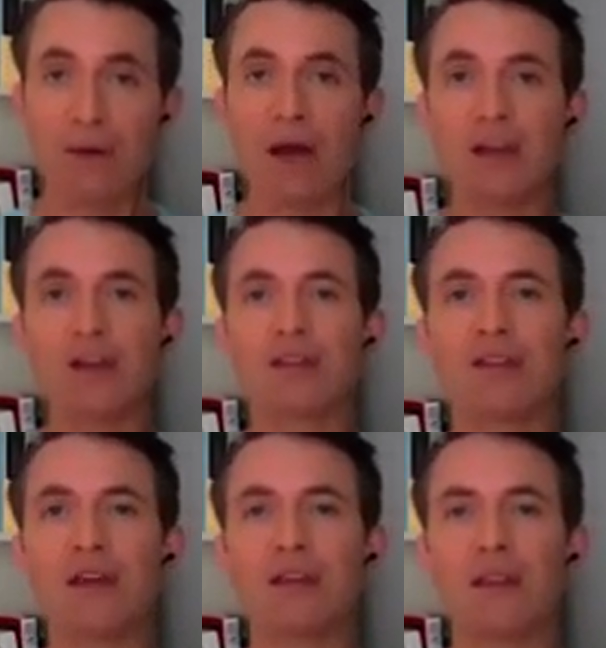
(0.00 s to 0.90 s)
But I just
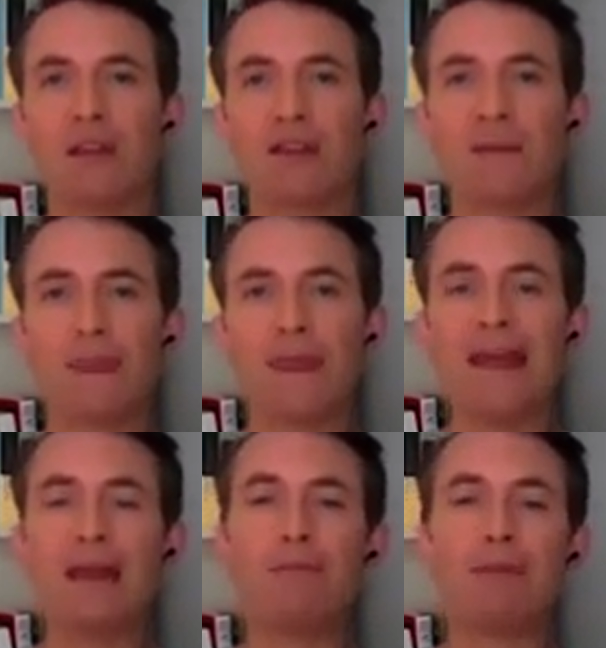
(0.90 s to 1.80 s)
think that this
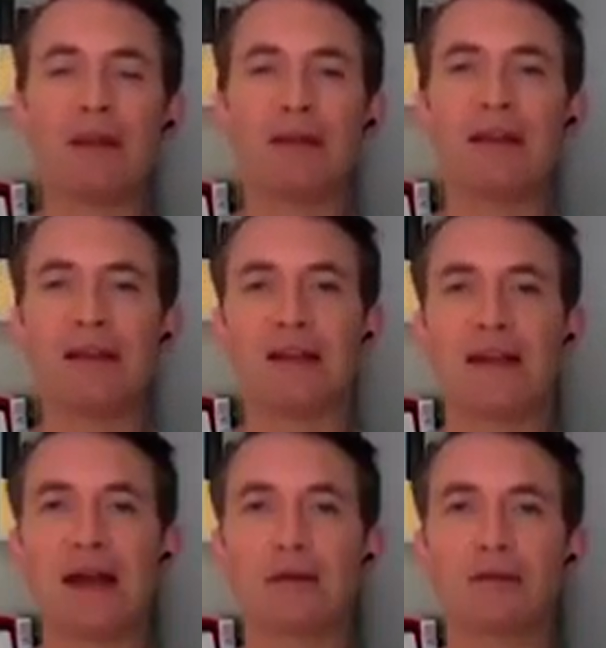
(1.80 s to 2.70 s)
inability to
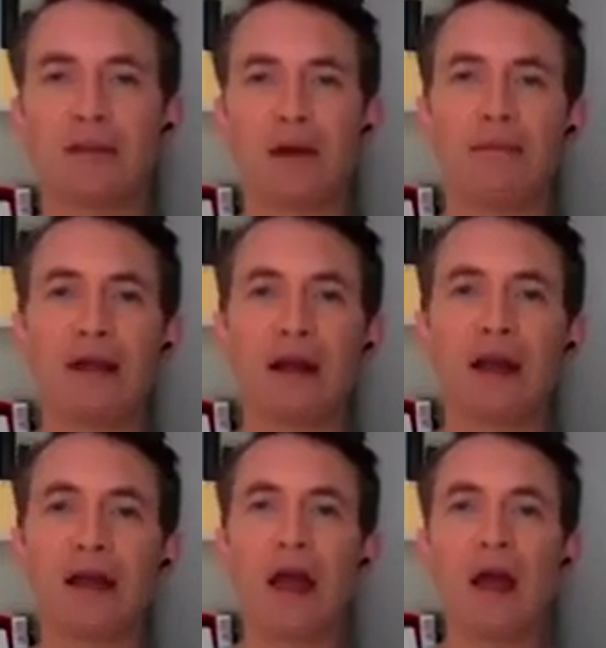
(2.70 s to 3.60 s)
tackle something
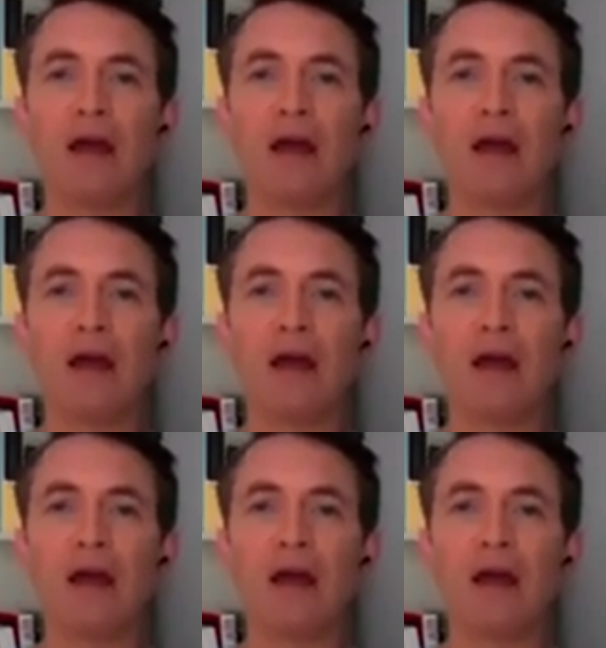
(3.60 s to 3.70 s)
like